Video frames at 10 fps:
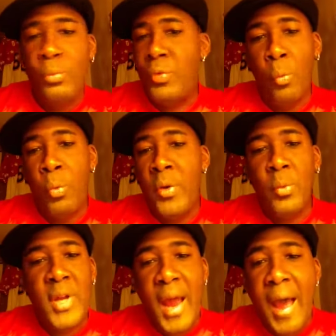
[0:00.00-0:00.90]
The
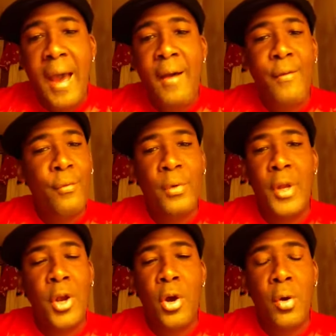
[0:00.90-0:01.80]
win we have,
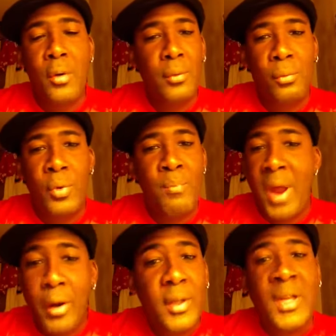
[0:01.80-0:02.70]
you know, we
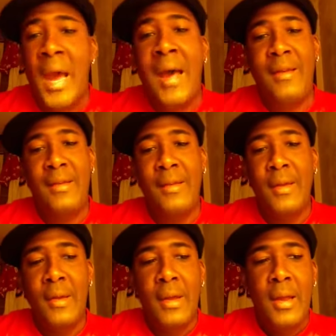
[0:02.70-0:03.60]
barely got.
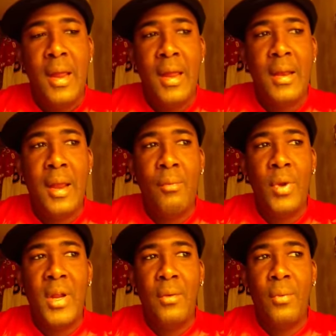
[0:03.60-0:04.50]
And
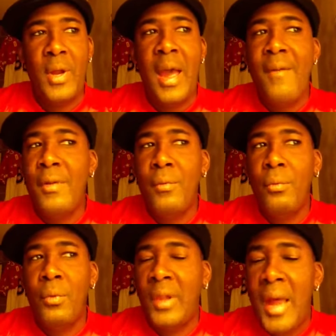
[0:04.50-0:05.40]
we haven't
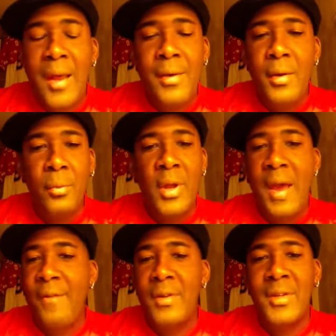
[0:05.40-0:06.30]
led, we
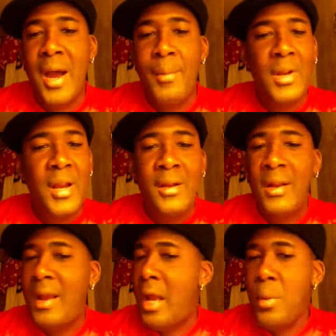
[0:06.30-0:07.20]
haven't dominated
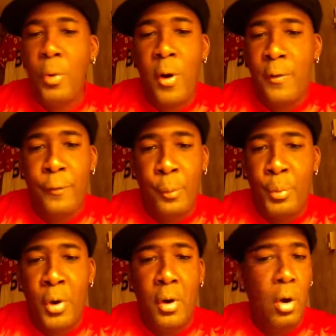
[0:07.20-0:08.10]
in any part of
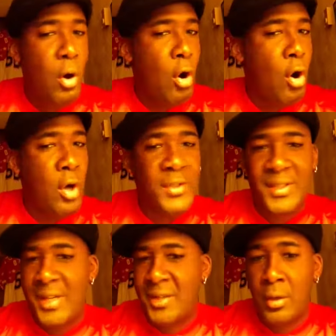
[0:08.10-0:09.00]
football all
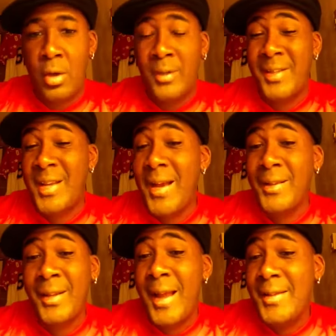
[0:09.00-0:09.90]
season long.
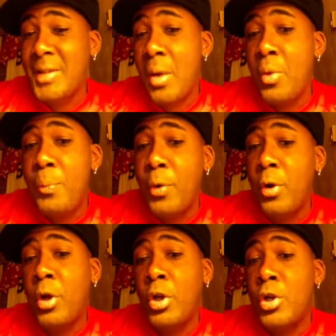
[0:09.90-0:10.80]
The last time we put
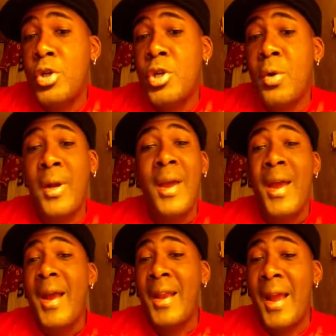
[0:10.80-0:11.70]
on a good showing
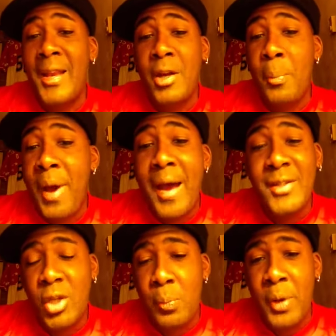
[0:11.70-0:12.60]
in any
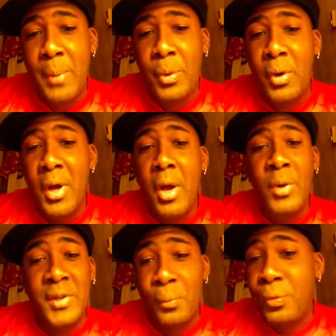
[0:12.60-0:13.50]
capacity, people,
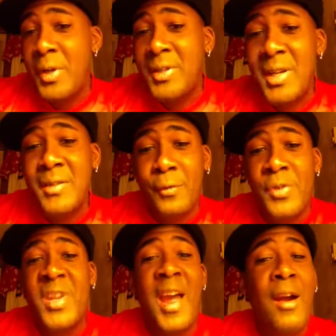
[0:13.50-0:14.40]
was in preseason
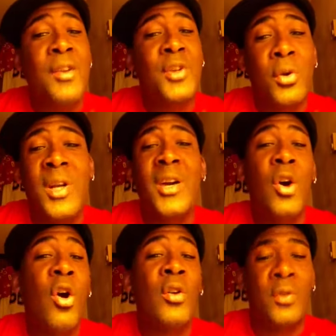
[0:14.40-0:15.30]
versus the Arizona
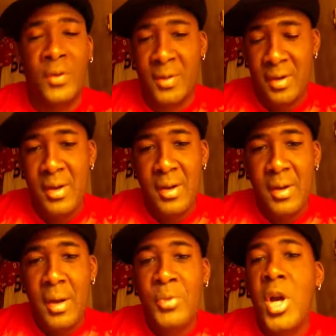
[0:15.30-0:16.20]
Cardinals.
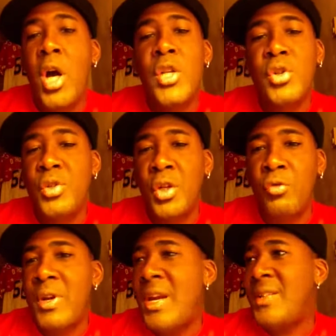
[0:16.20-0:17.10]
It was 100
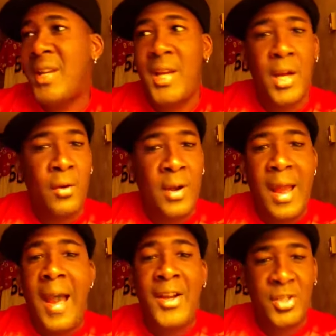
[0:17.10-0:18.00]
degrees here in
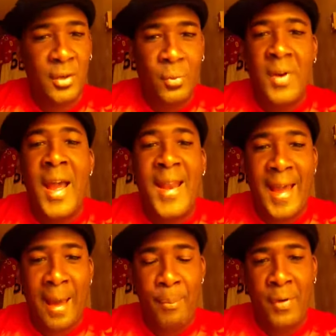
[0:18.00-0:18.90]
Ashland when that
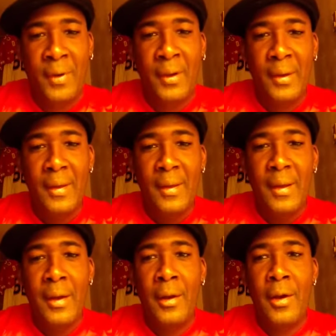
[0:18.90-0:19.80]
happened.
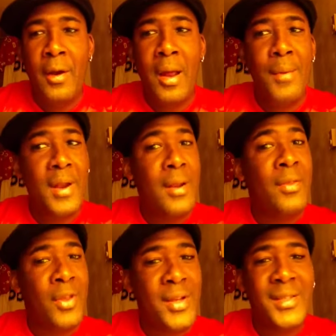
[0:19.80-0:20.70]
You know, I mean,
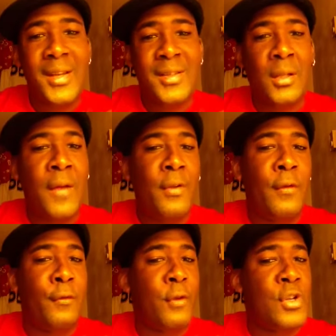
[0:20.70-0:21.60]
this is a level
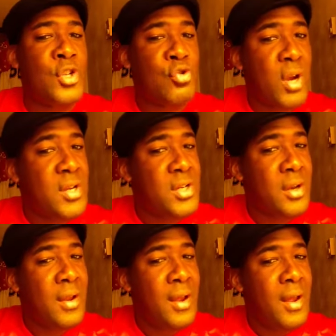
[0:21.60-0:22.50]
of
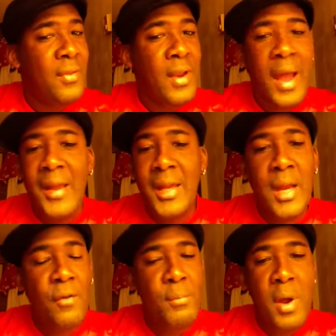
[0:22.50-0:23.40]
frustration that I
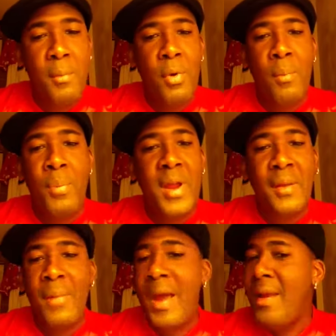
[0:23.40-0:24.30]
can't remember
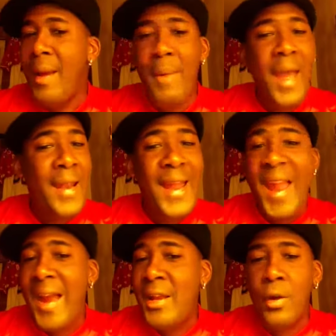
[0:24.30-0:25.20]
being met at
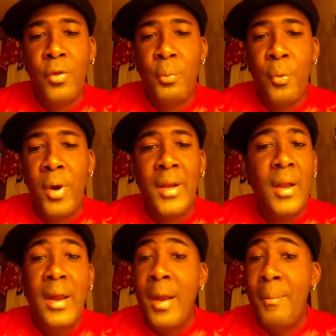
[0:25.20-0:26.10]
any other point
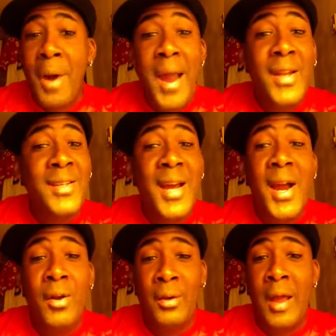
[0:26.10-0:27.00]
in my
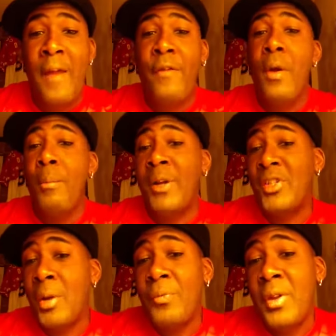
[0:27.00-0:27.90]
entire life by
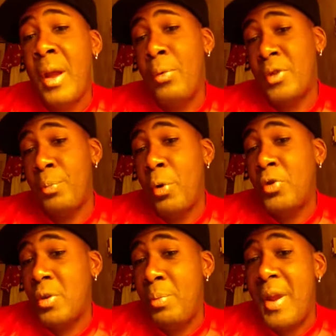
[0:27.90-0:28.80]
something that was
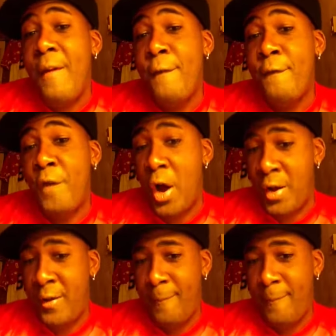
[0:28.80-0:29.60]
supposed to be fun.